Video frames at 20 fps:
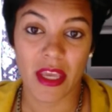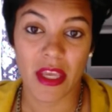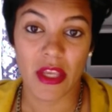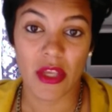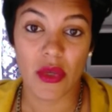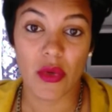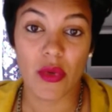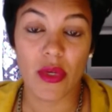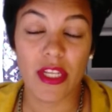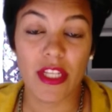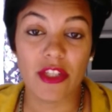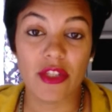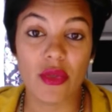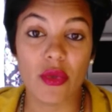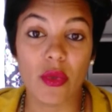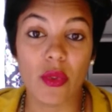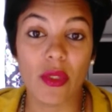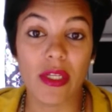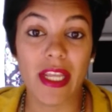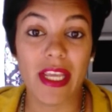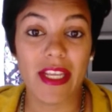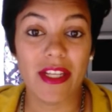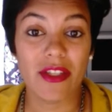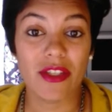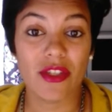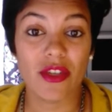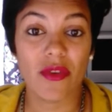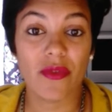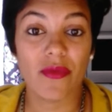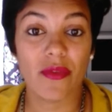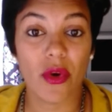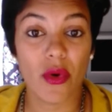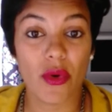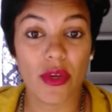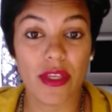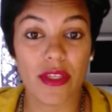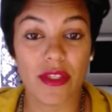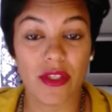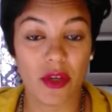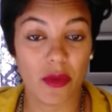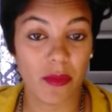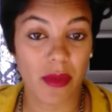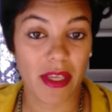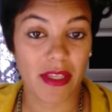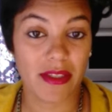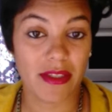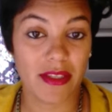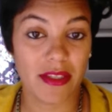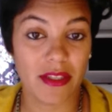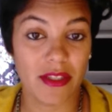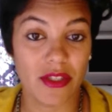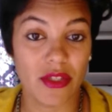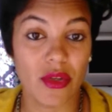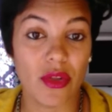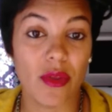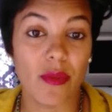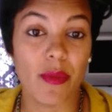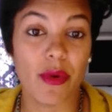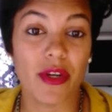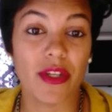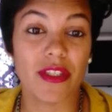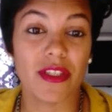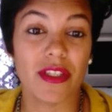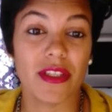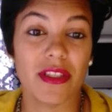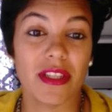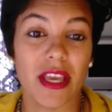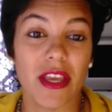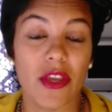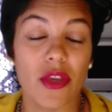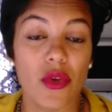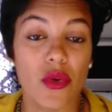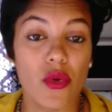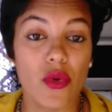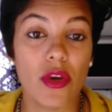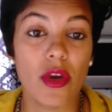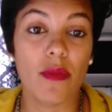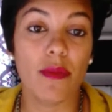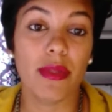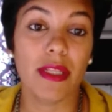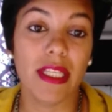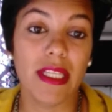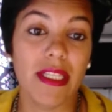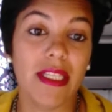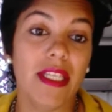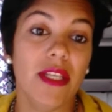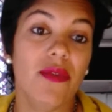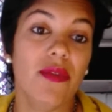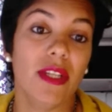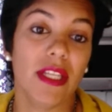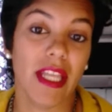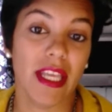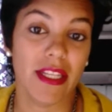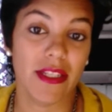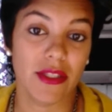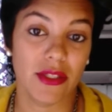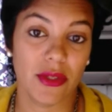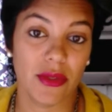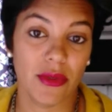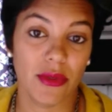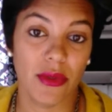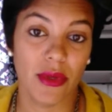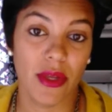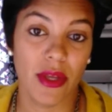You need to laser focus your message to the person that you completely relate to,